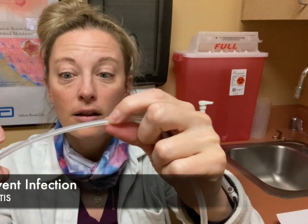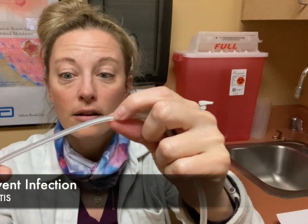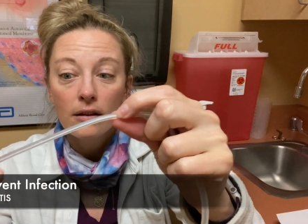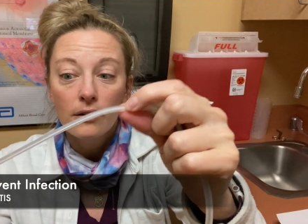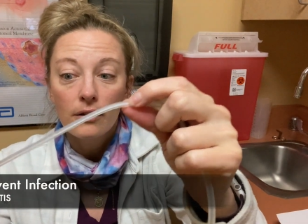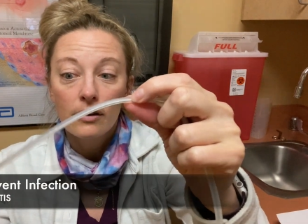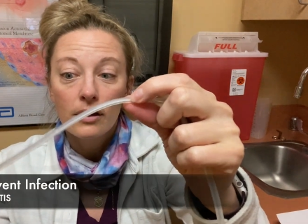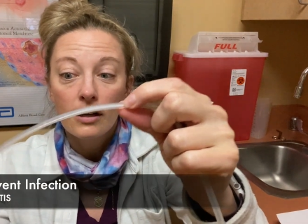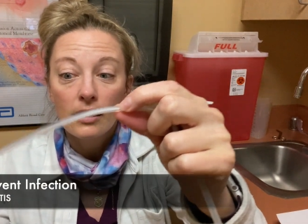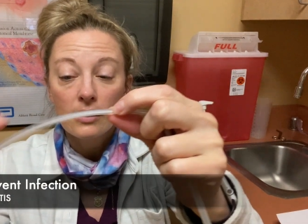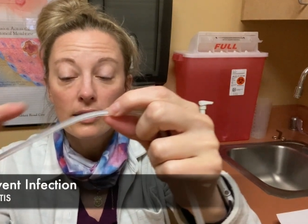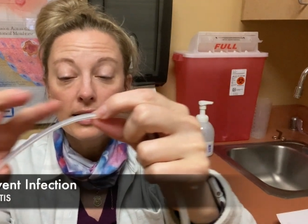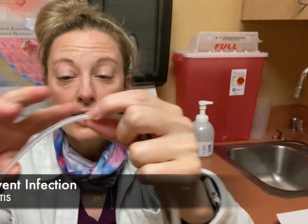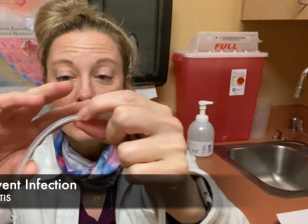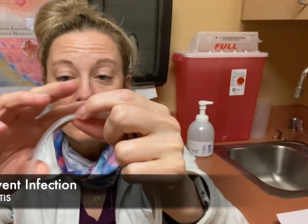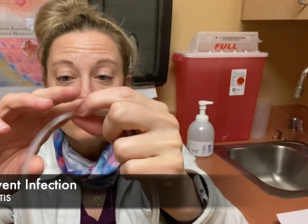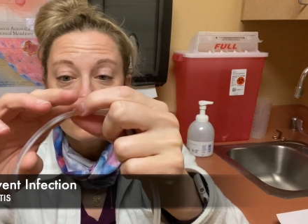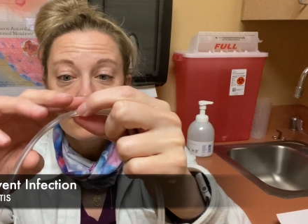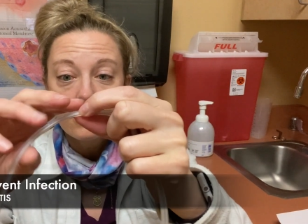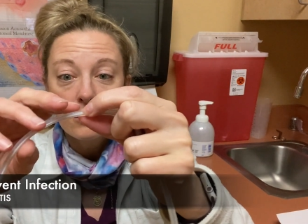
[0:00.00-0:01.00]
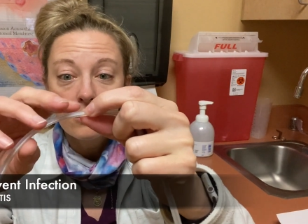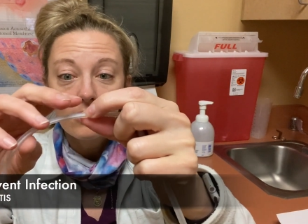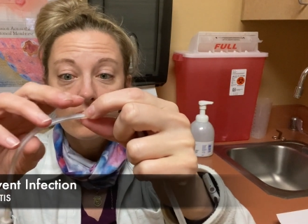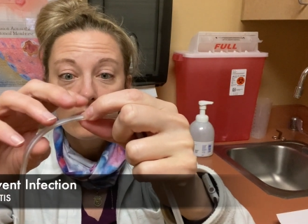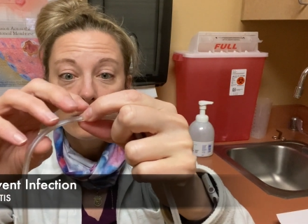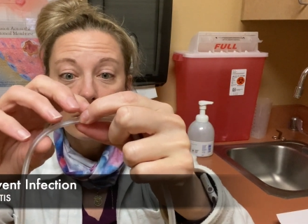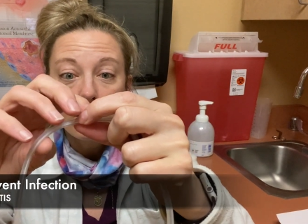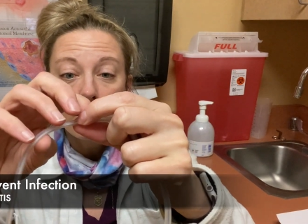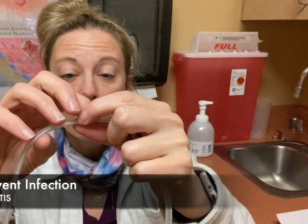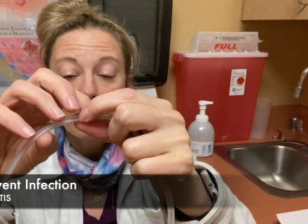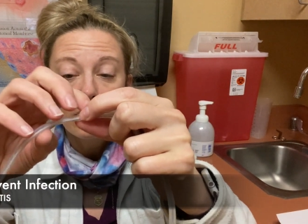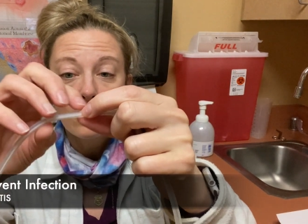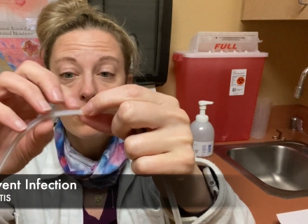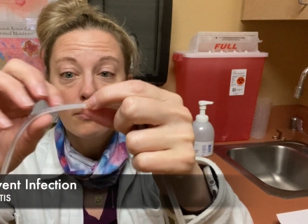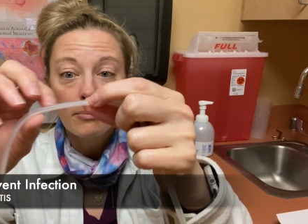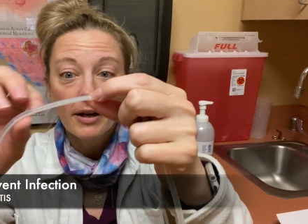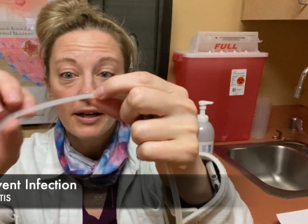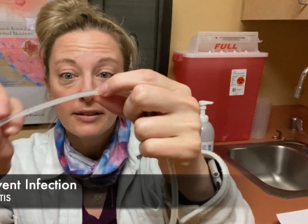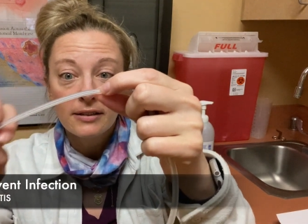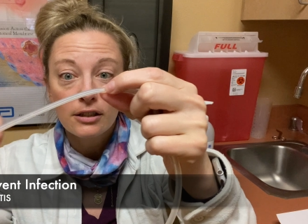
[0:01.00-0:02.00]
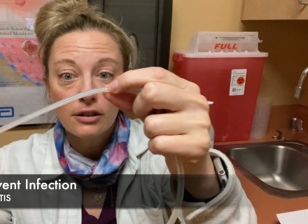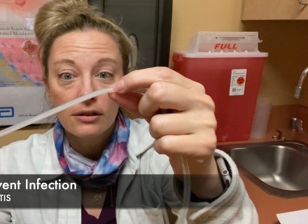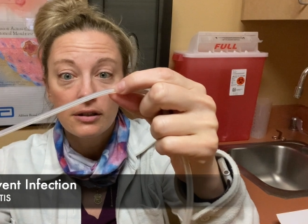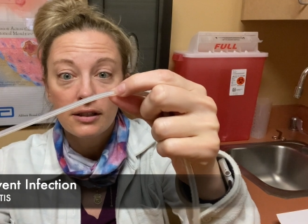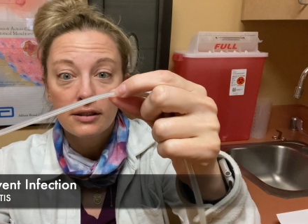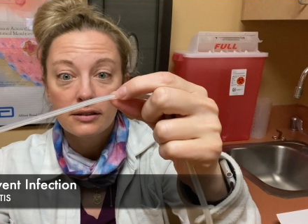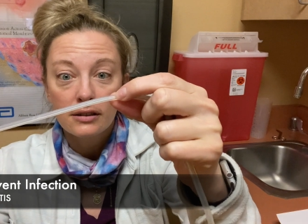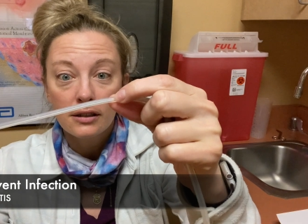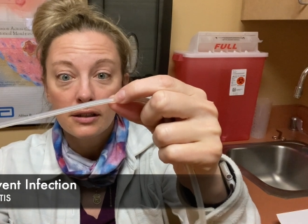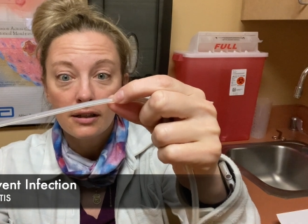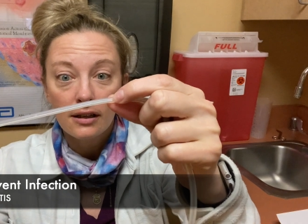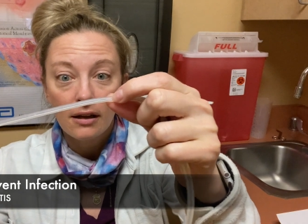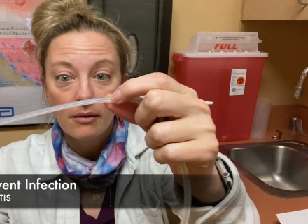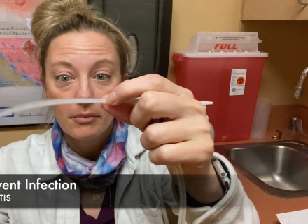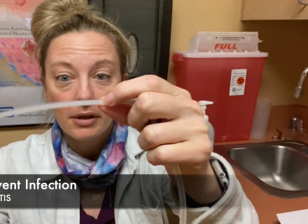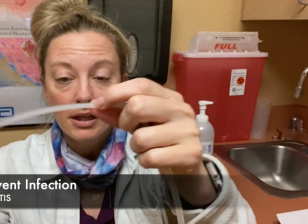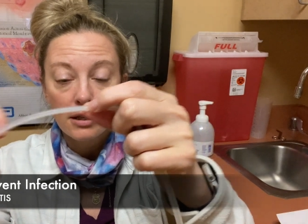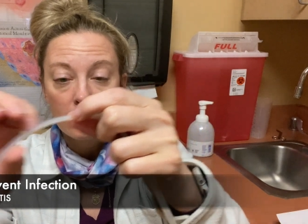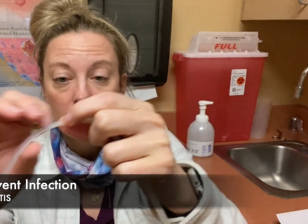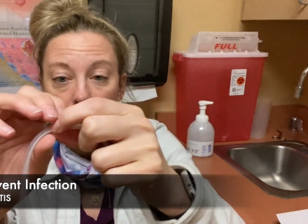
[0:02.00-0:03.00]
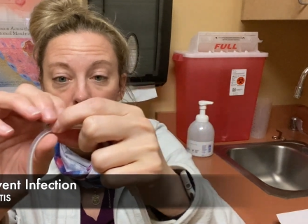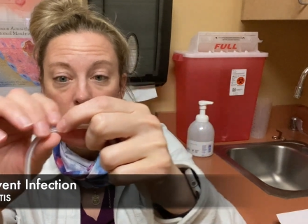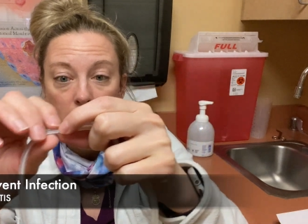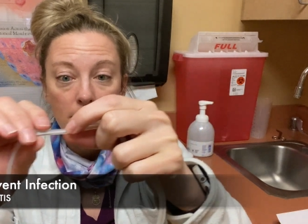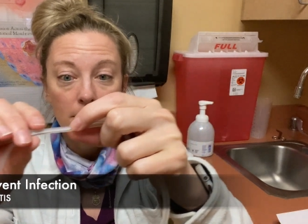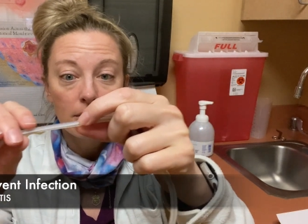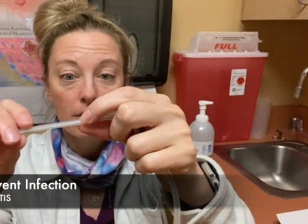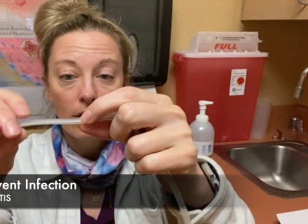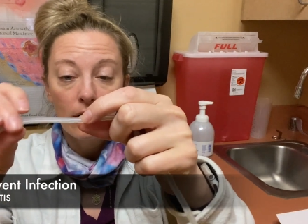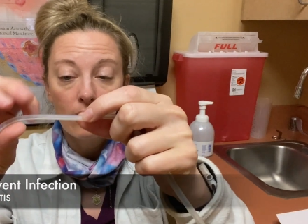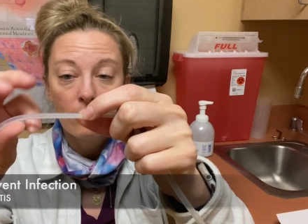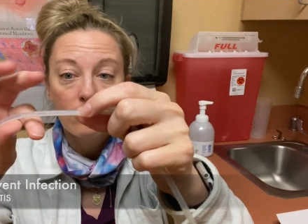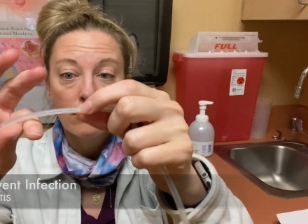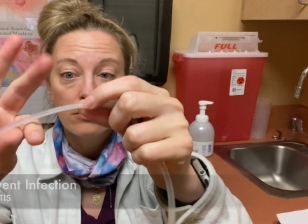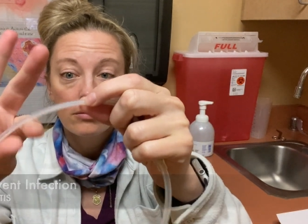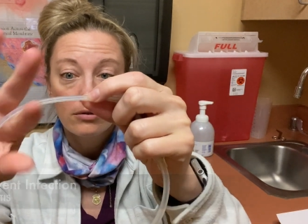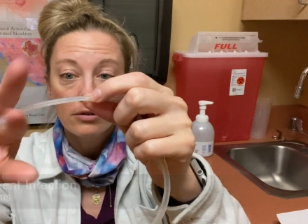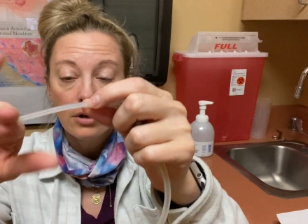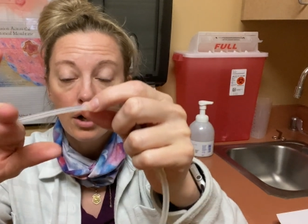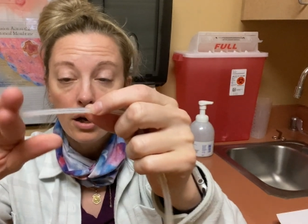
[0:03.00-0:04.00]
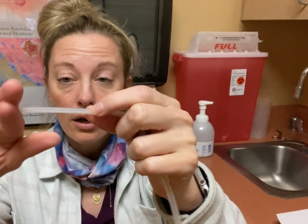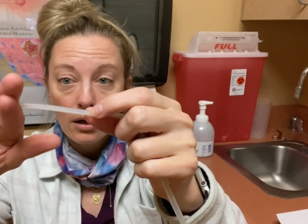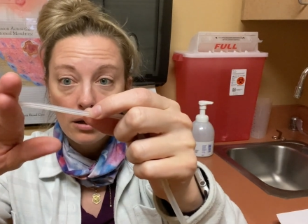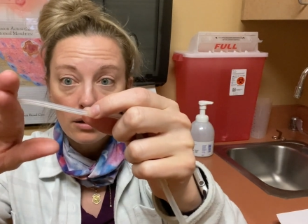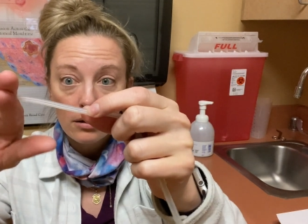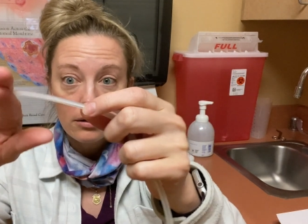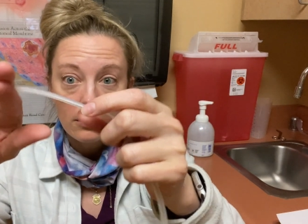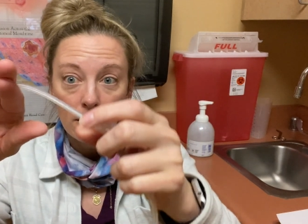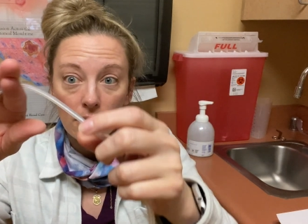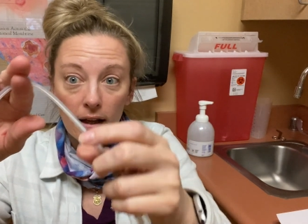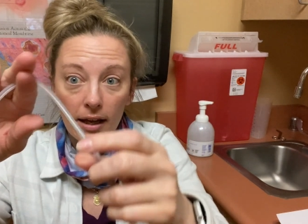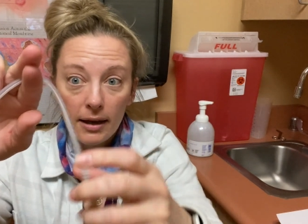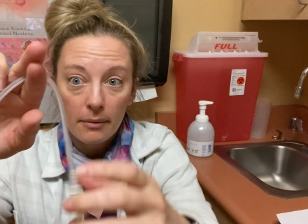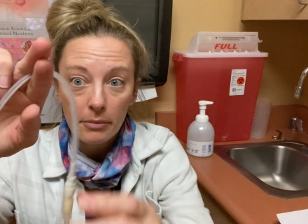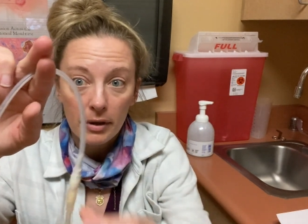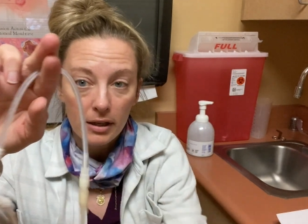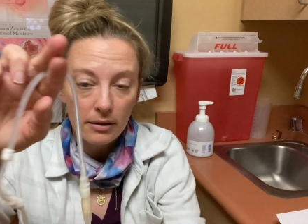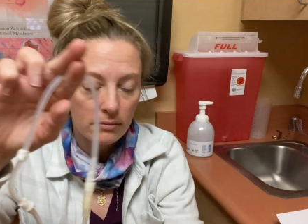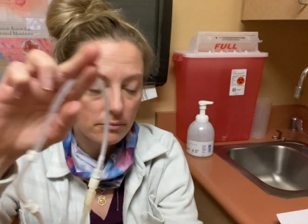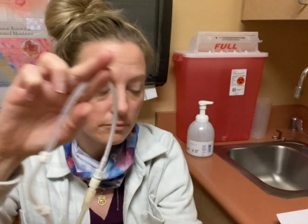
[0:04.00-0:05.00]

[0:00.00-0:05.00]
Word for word: they're gonna leak or bacteria is gonna come in, you know? Clamp it.